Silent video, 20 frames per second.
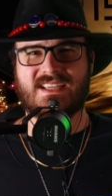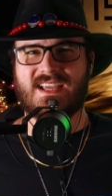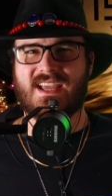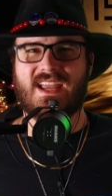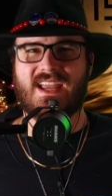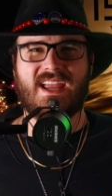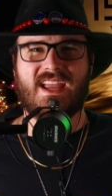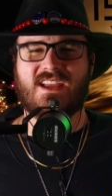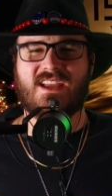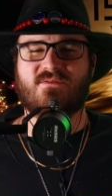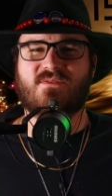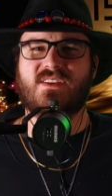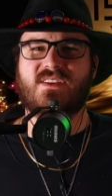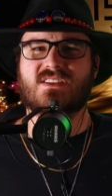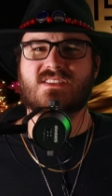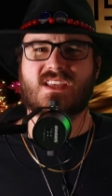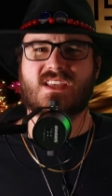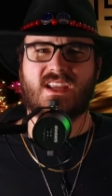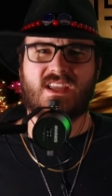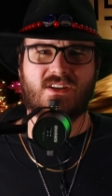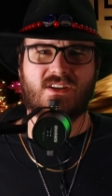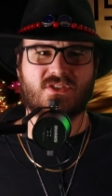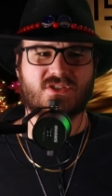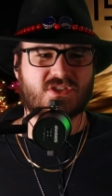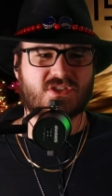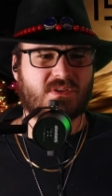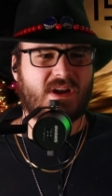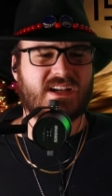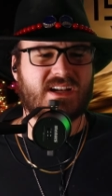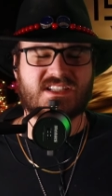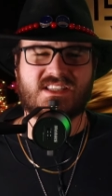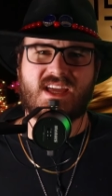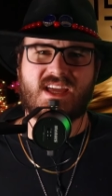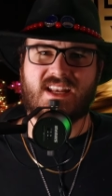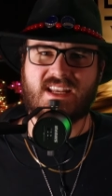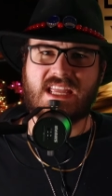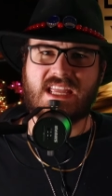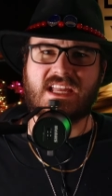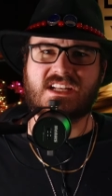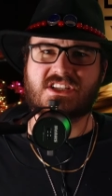It feels like it'll scratch that
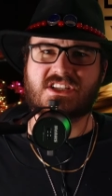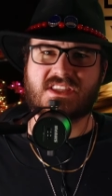itch